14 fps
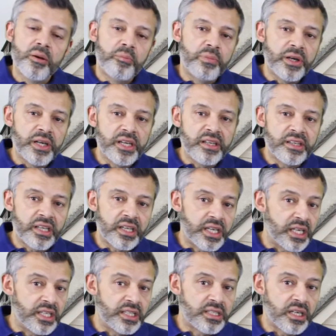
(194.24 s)
please
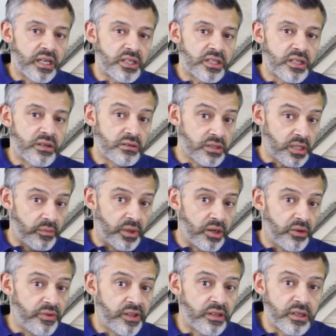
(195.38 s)
get in touch, contact my
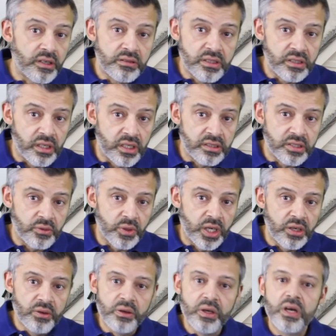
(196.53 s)
office on
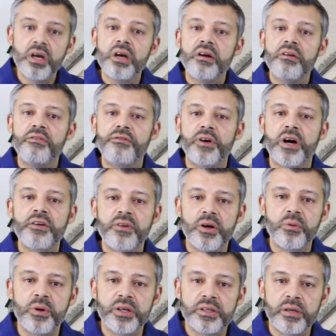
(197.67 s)
02920
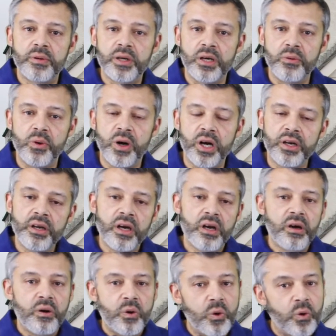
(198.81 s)
501 001
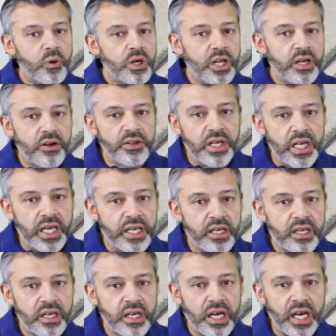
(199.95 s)
or click on the
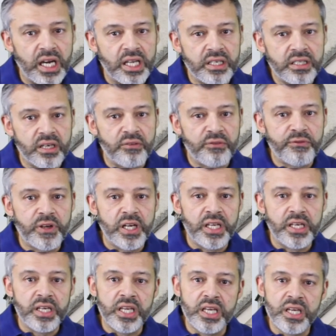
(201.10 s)
link and uh, fill
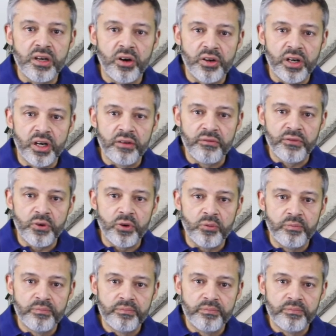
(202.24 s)
in the online form.